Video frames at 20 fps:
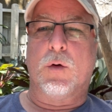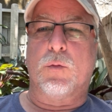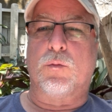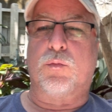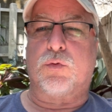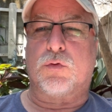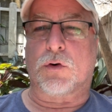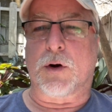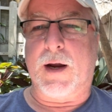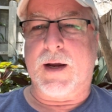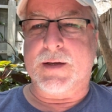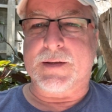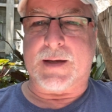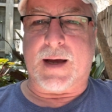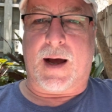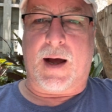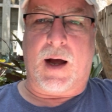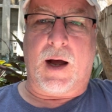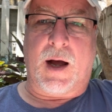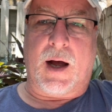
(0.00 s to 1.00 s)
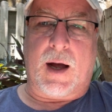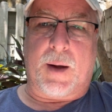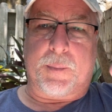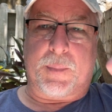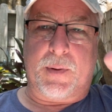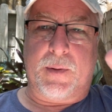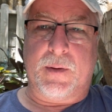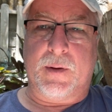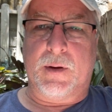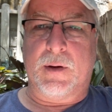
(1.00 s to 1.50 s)
brings up
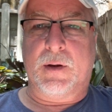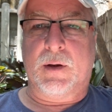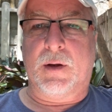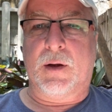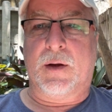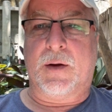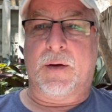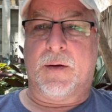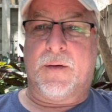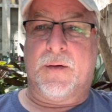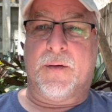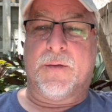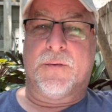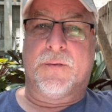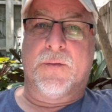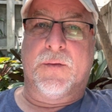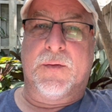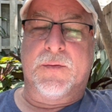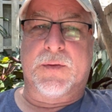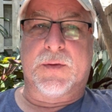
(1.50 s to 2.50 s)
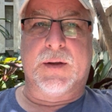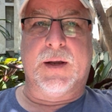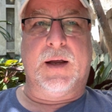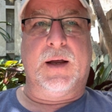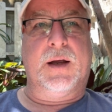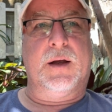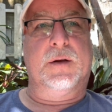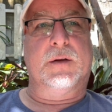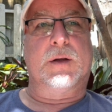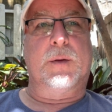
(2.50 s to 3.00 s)

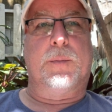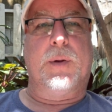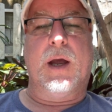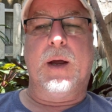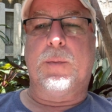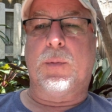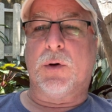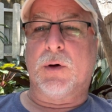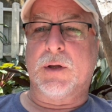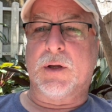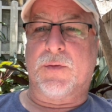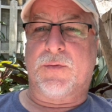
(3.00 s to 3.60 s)
the people in the